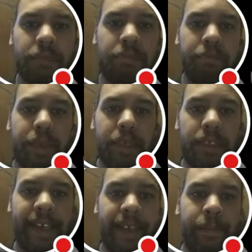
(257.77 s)
to build
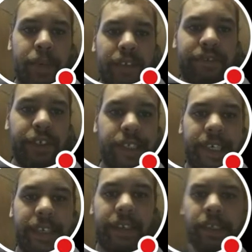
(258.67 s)
a bright future
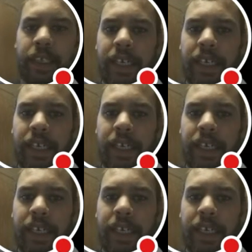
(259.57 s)
together.